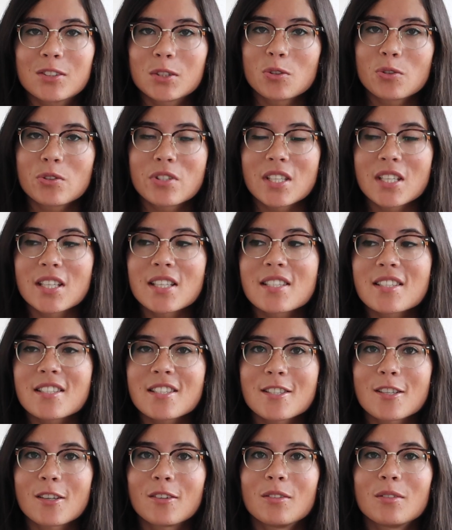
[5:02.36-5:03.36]
of
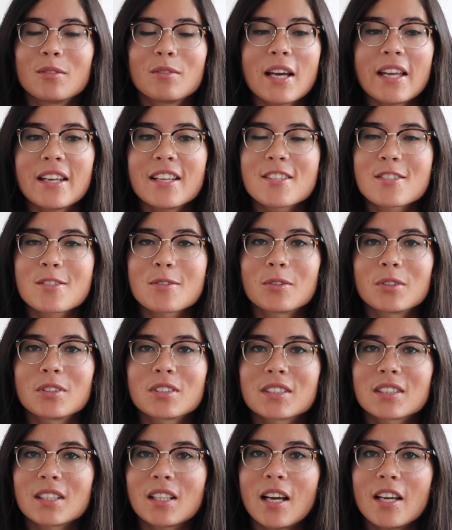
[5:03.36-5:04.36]
sauces, so any
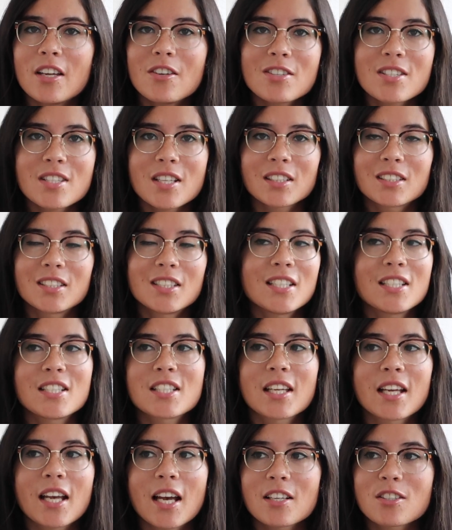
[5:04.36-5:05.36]
sauce. I only started
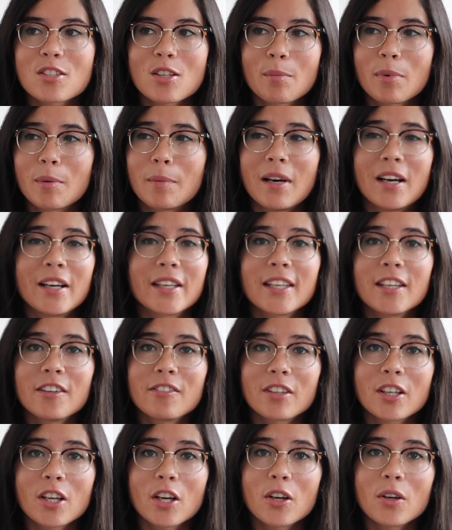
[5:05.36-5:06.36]
eating ketchup about a
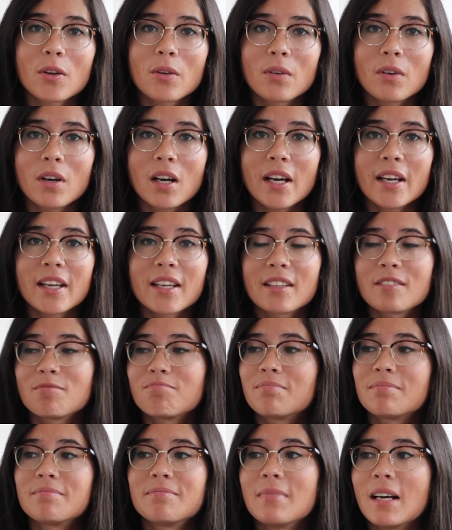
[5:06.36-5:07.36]
year ago. I
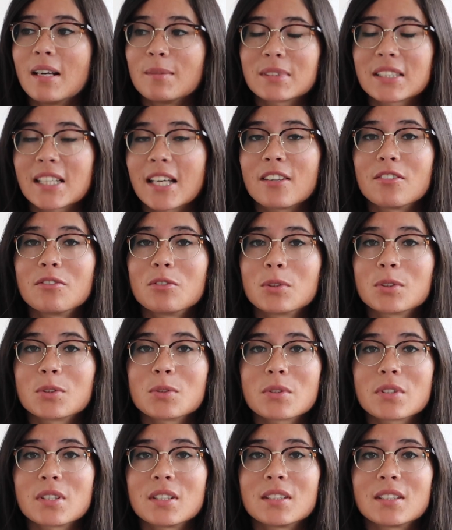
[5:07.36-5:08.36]
am scared of all
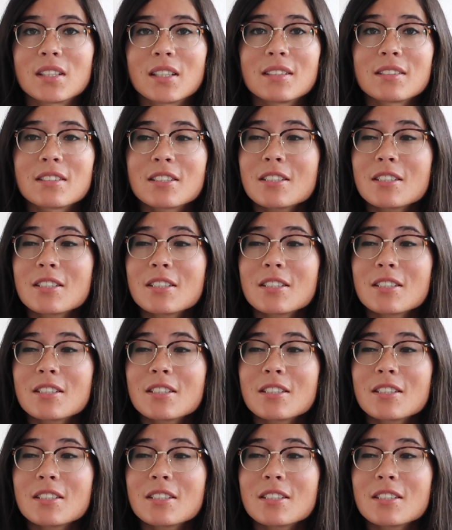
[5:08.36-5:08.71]
sauces.